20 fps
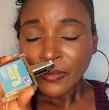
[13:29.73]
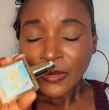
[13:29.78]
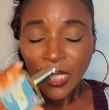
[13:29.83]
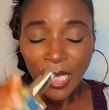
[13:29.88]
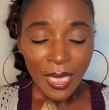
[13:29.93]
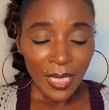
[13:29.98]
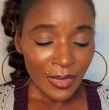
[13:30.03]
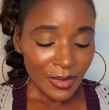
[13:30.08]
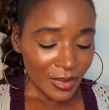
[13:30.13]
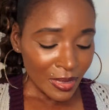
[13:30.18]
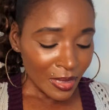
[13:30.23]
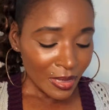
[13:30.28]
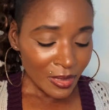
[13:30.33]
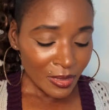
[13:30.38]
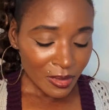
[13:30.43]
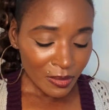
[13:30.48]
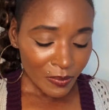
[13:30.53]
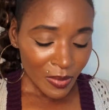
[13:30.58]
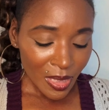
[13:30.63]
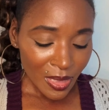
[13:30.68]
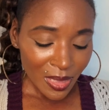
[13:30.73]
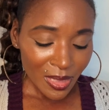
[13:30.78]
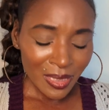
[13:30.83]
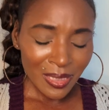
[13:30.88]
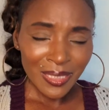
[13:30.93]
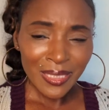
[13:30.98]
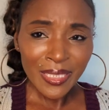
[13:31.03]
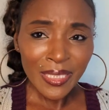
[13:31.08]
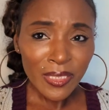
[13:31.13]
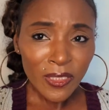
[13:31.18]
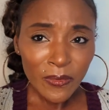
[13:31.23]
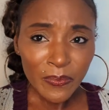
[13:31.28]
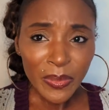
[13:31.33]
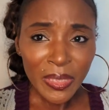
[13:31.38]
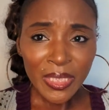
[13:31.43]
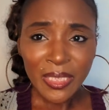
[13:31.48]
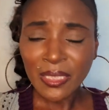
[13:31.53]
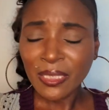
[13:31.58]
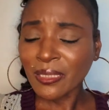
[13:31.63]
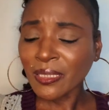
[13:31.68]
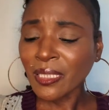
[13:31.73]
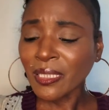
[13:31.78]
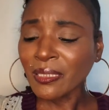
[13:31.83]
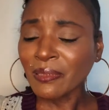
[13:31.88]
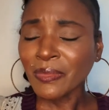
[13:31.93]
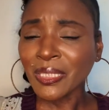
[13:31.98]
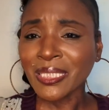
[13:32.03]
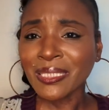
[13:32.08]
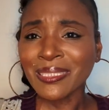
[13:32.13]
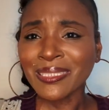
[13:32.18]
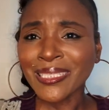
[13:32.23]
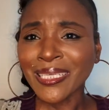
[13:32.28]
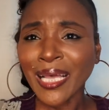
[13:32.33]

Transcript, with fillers: I can smell a little bit of cinnamon.